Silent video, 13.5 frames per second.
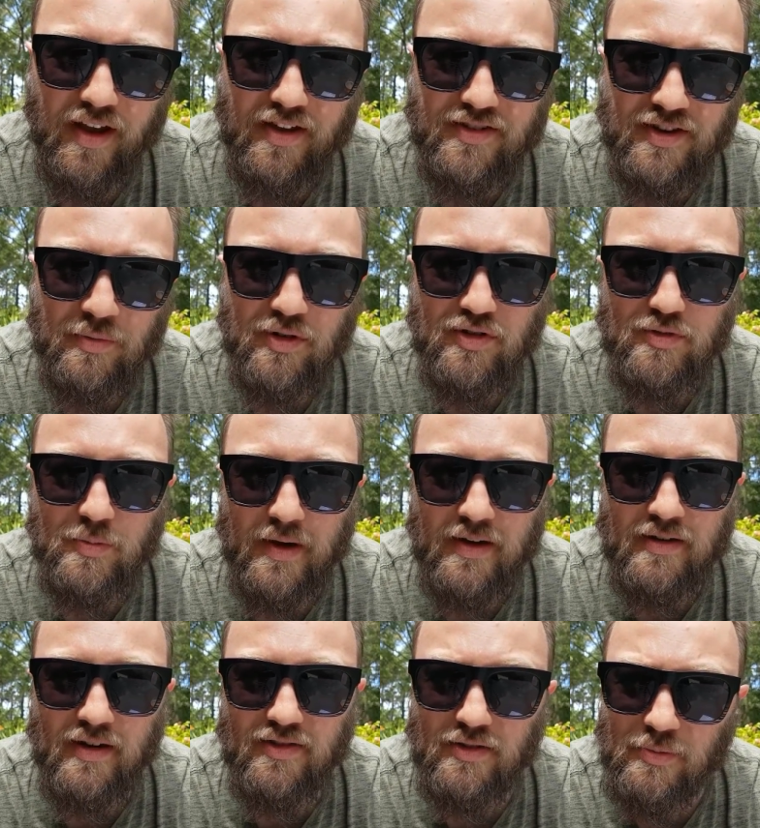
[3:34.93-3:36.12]
someone who's
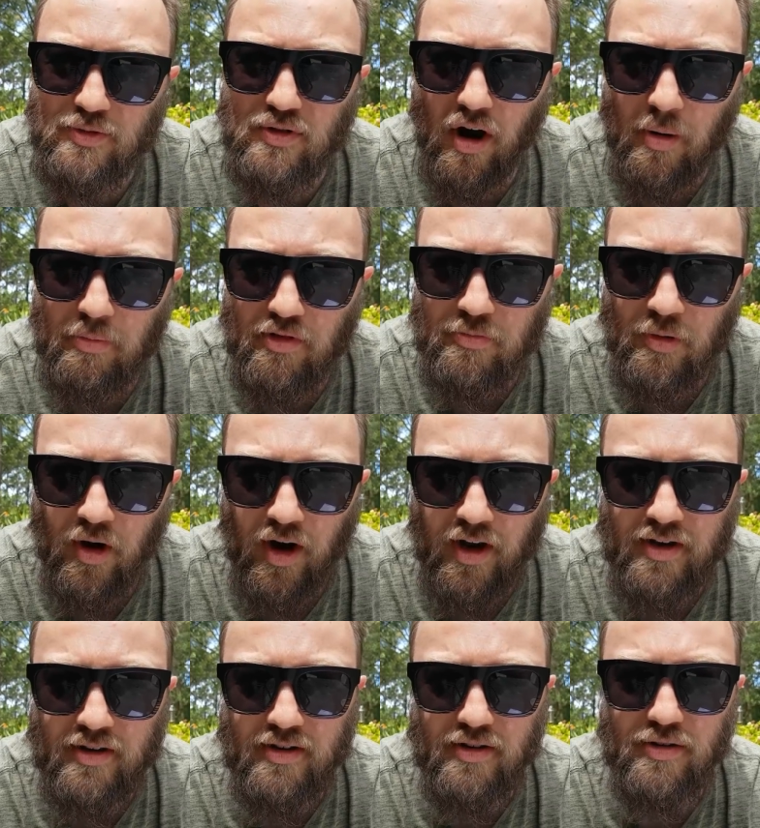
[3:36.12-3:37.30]
been a subscriber of
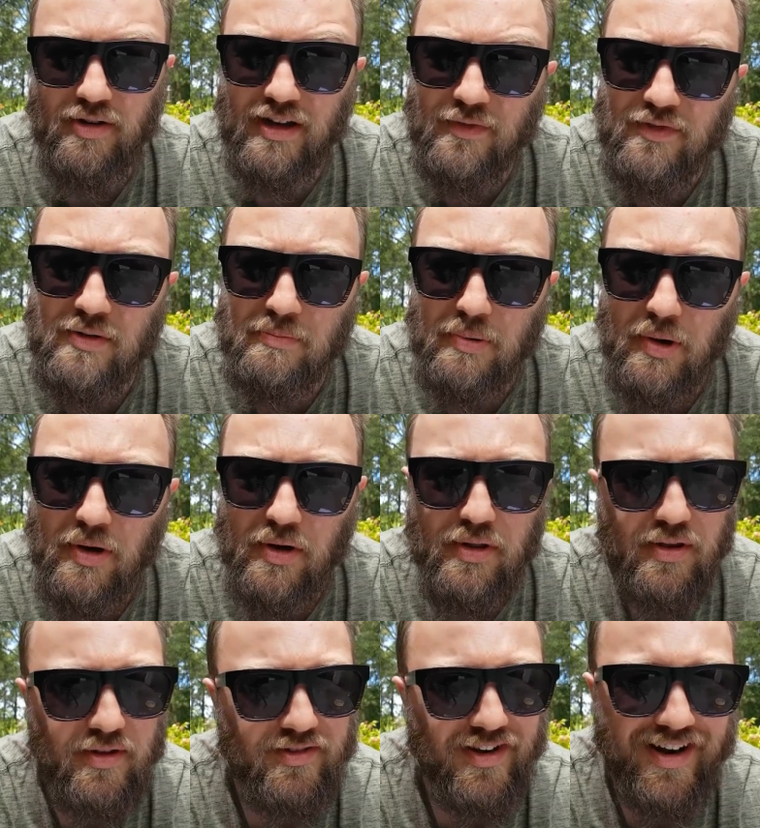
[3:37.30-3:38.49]
mine who lives in
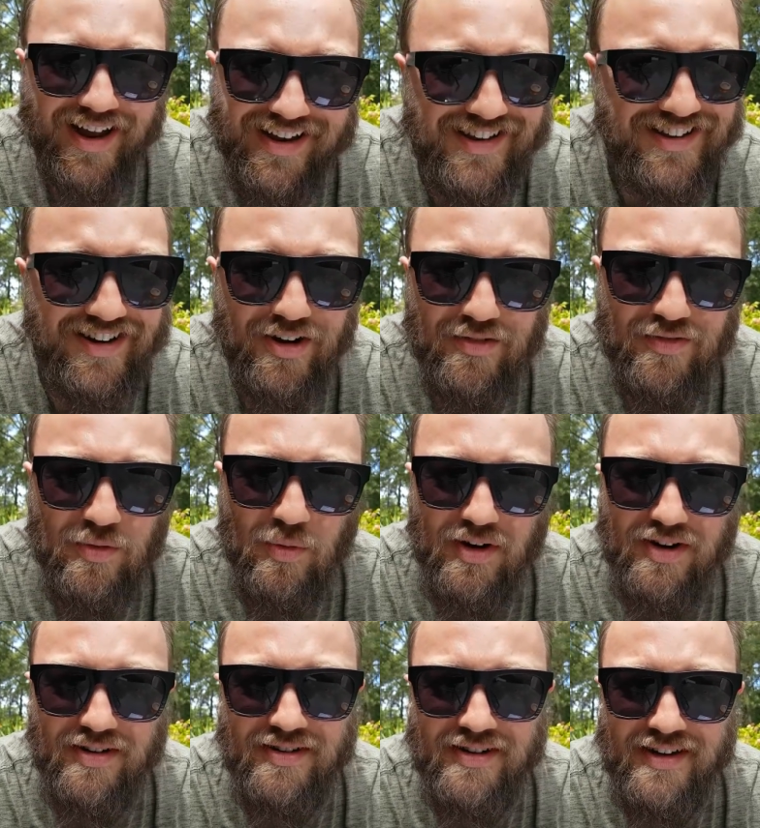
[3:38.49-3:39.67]
Perth, and said, hey, if you want
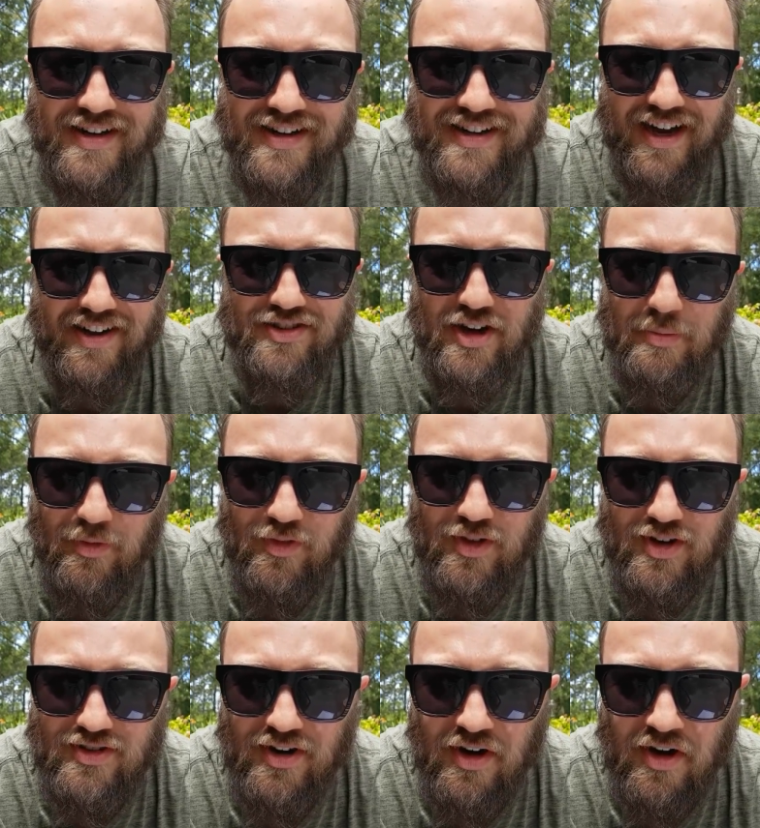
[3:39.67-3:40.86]
to catch up, if you've
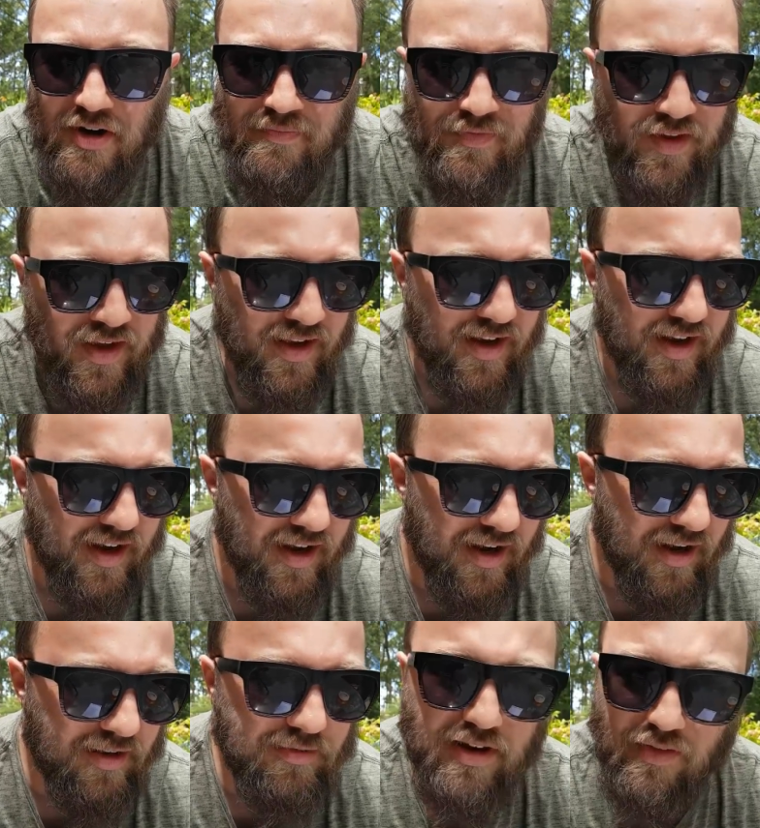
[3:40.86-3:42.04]
got time,
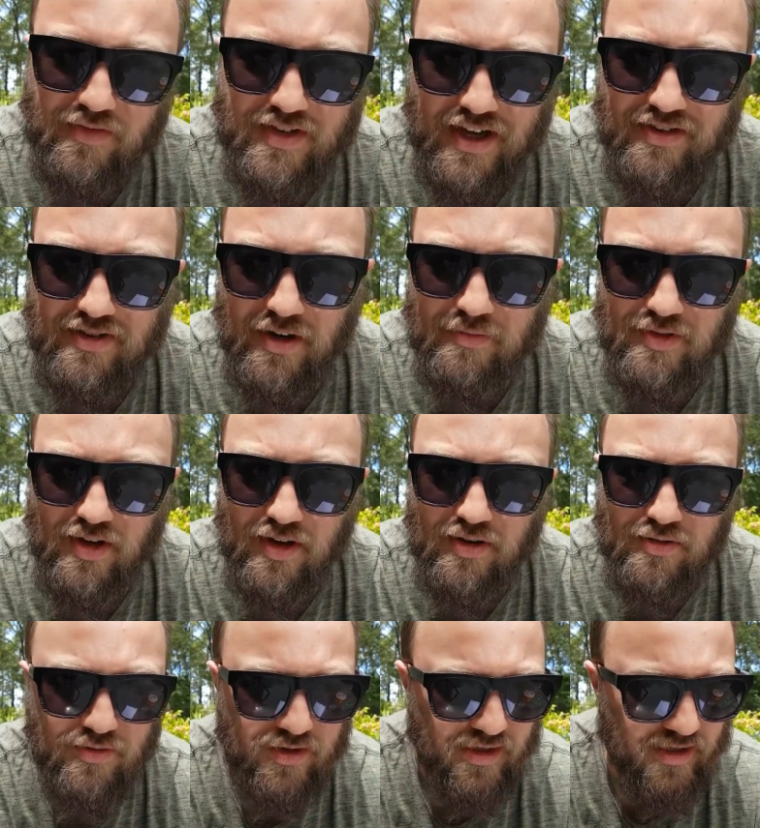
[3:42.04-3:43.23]
I'd love to catch up.
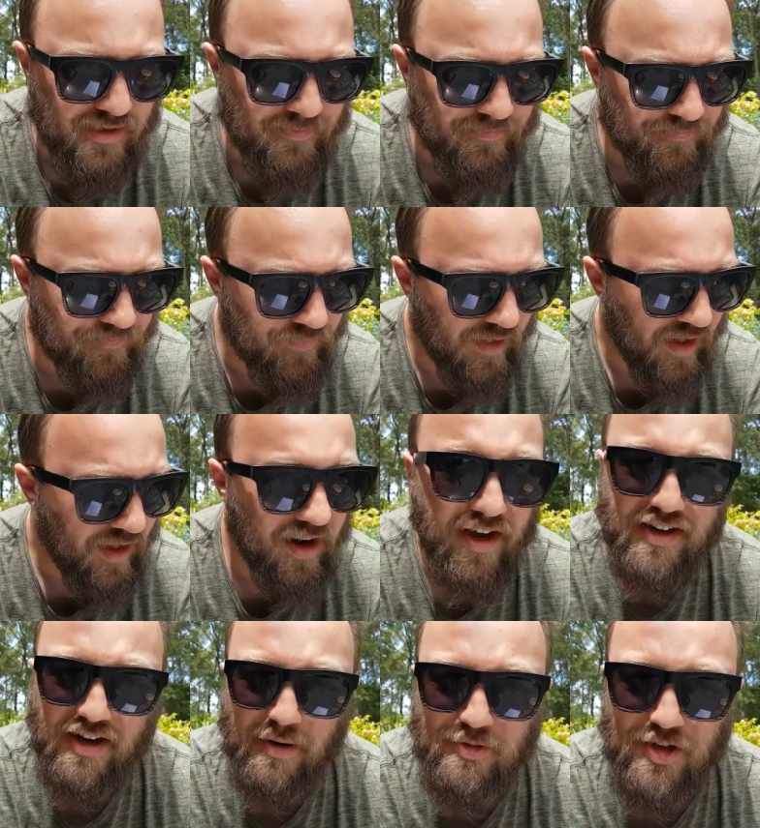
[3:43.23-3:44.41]
So I
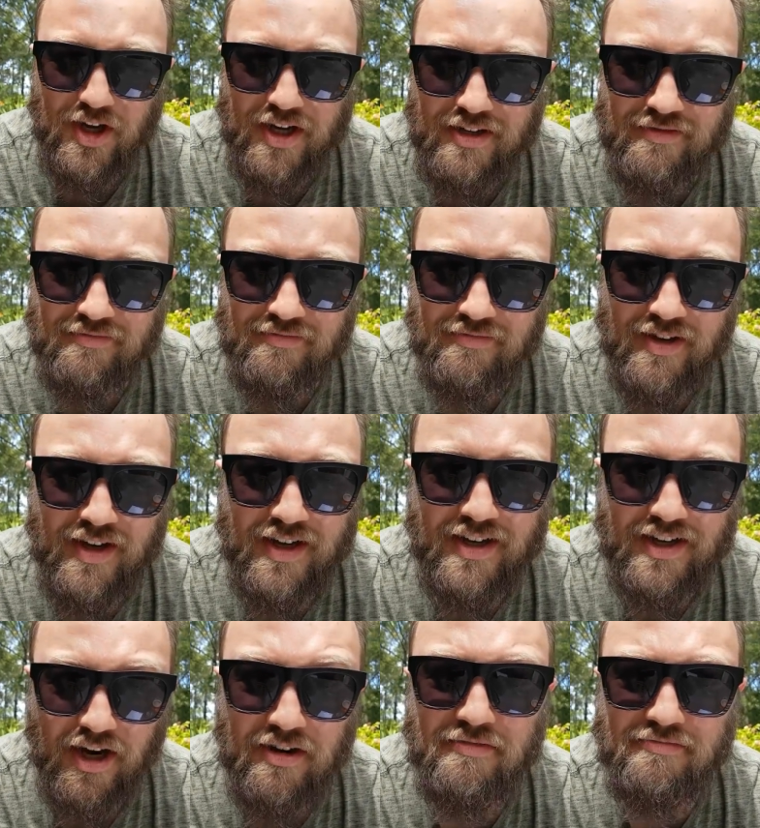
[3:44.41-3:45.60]
ended up saying,
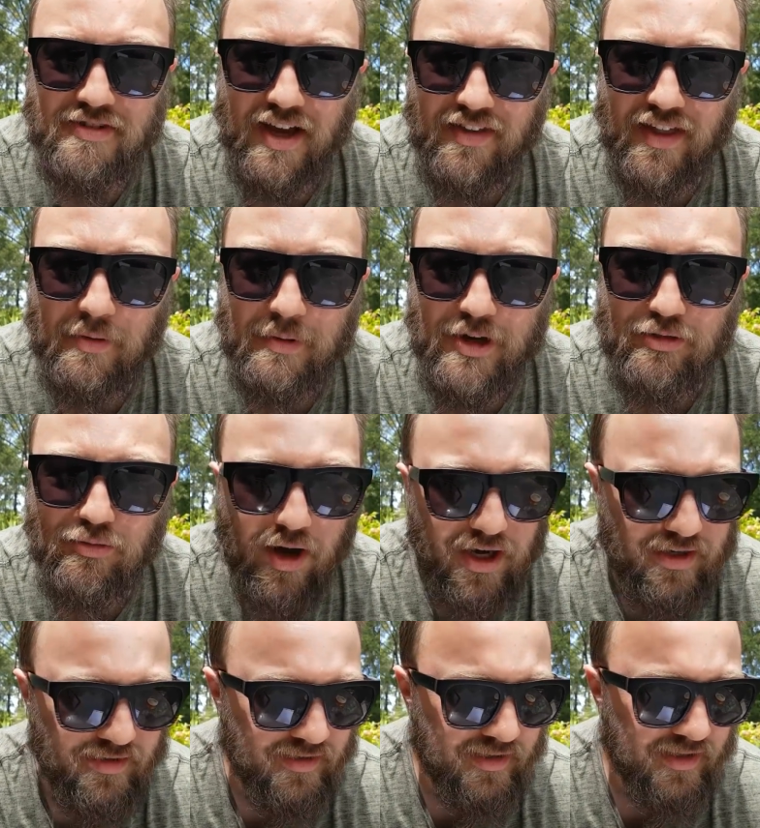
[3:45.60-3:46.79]
yeah, that'd be
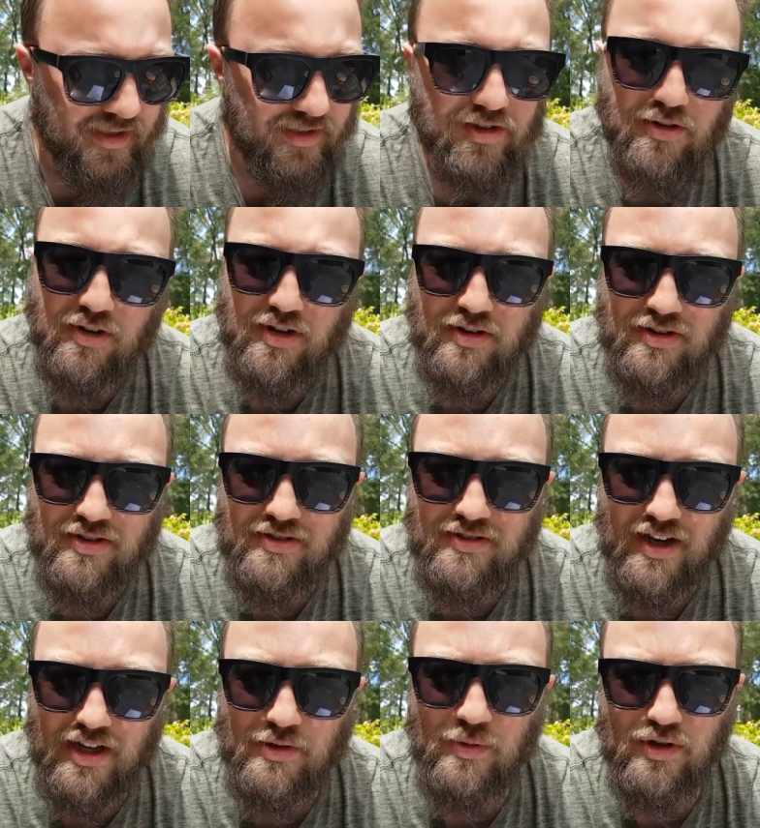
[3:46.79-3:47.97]
great. So I got in
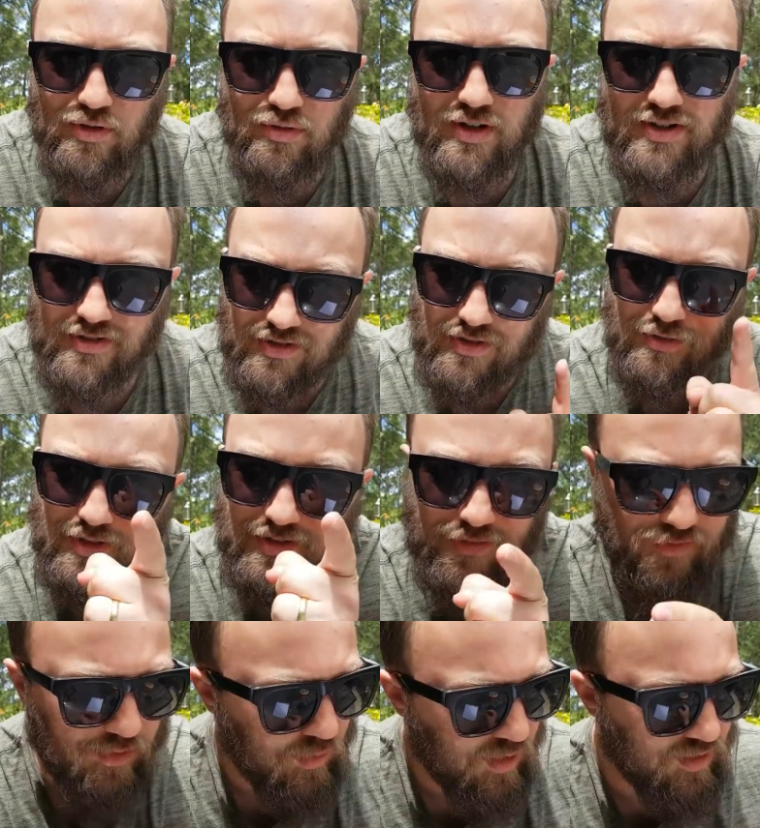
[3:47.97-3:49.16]
touch with Chris. Chris,
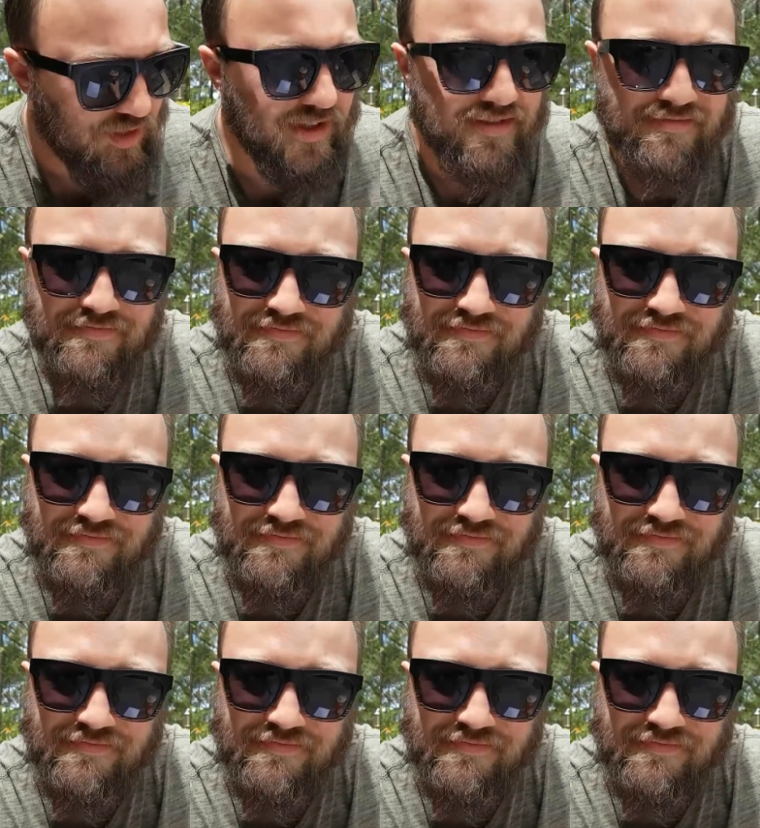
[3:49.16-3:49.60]
if you're watching,